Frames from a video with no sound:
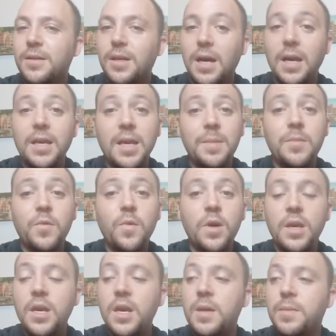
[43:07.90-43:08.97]
I am who I
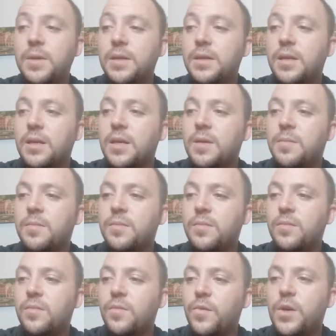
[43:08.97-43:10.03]
am, and I am
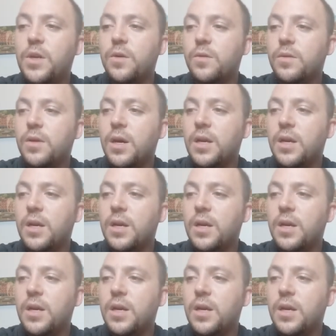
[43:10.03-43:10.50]
real.